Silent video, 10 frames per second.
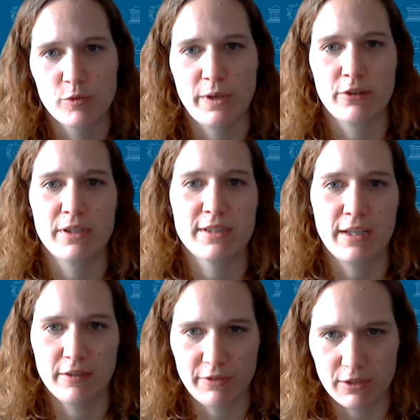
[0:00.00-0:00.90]
whether it's
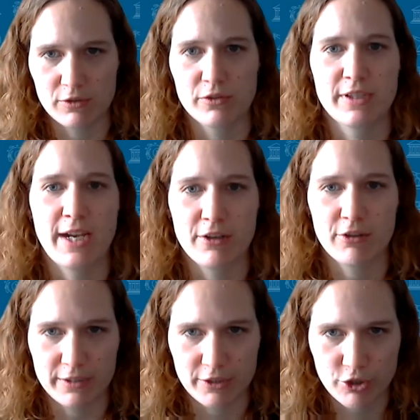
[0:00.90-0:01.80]
on the vehicle
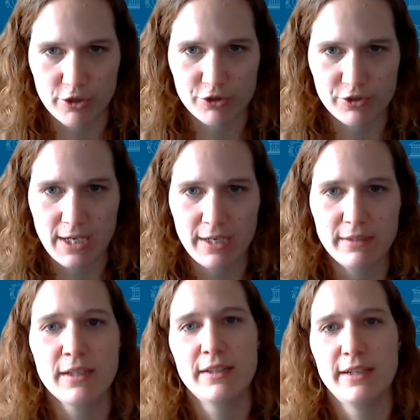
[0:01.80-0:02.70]
or on the charger side.
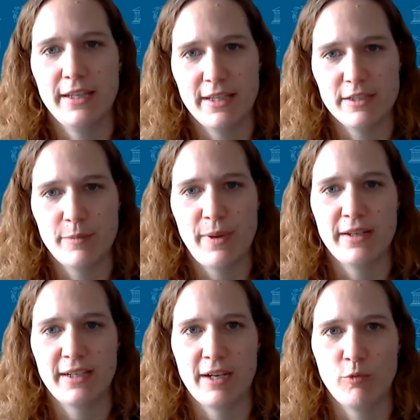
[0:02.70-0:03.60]
And then
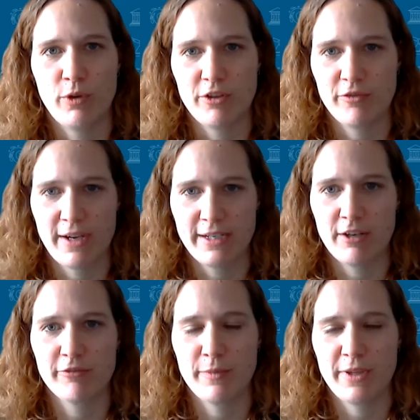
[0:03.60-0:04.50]
depending on what you find
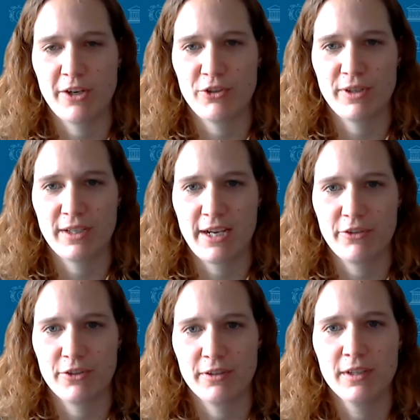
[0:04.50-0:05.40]
out from there, you can
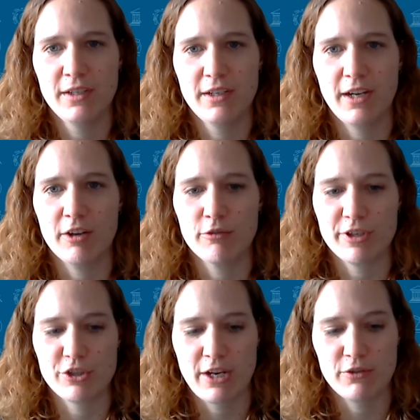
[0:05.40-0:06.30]
either
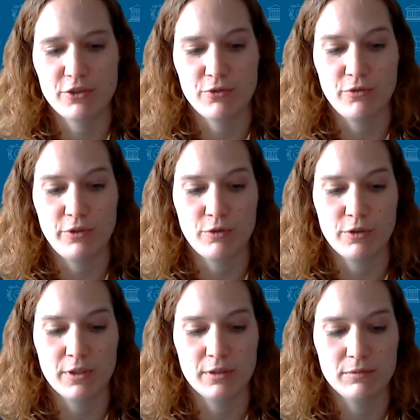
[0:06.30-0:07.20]
reach out to
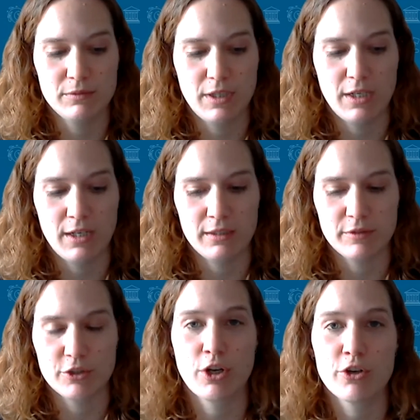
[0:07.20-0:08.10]

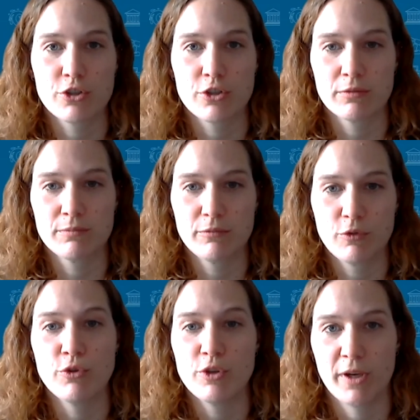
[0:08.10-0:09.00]
the charger,
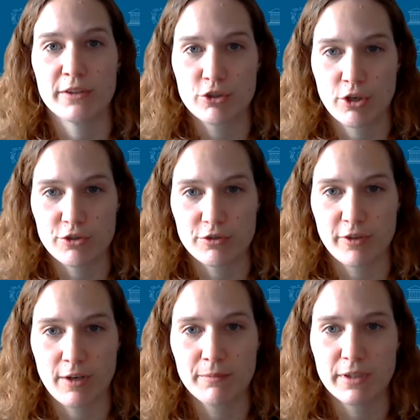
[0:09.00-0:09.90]
who you bought the charger
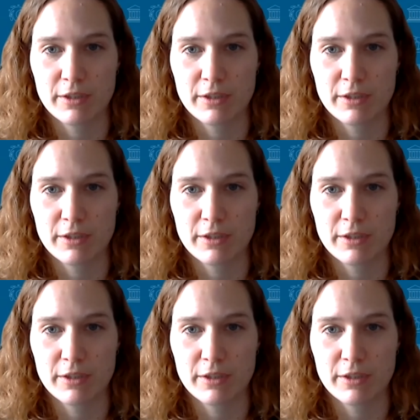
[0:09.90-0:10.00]
from,